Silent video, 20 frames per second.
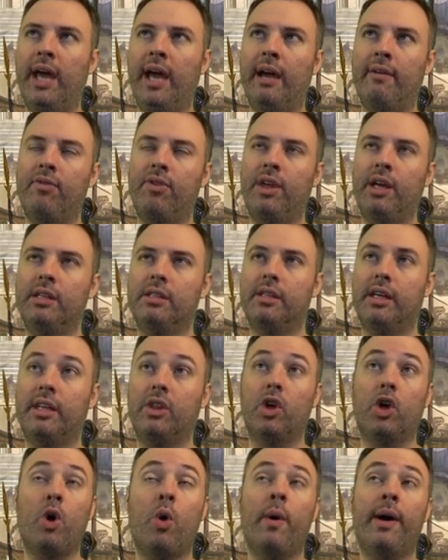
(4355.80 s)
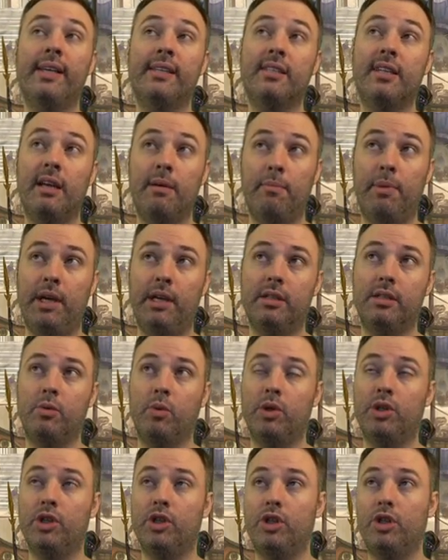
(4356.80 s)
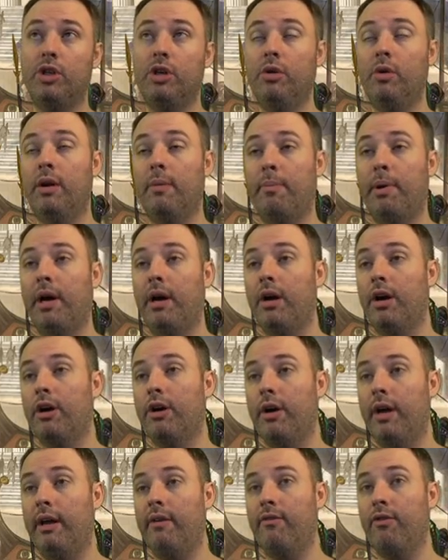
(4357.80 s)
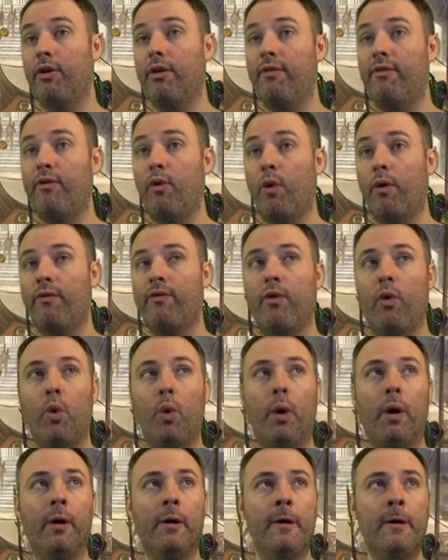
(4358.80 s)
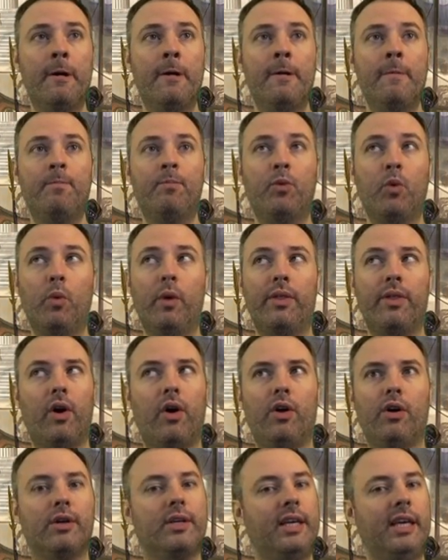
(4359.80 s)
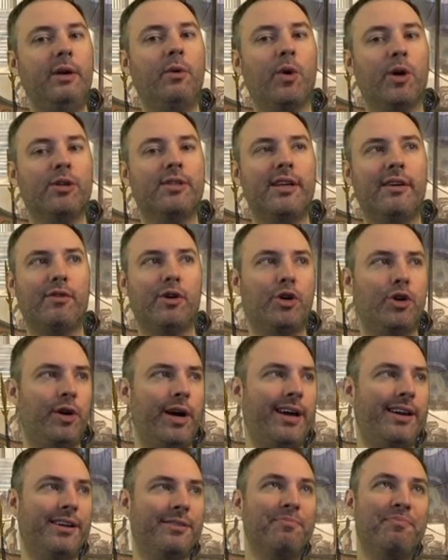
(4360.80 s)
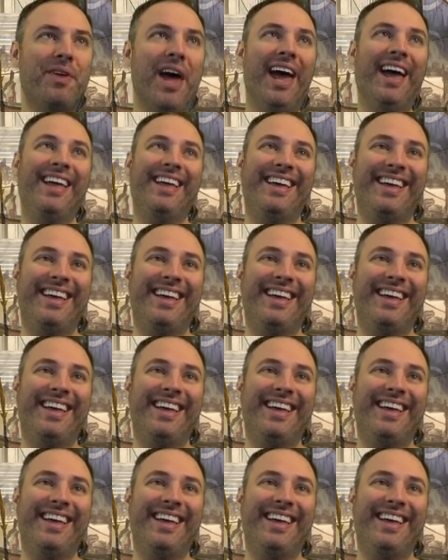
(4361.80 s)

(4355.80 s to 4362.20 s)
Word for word: We have things like the Questing Beast, which is two and a pair of green for a four four with all keywords ever created.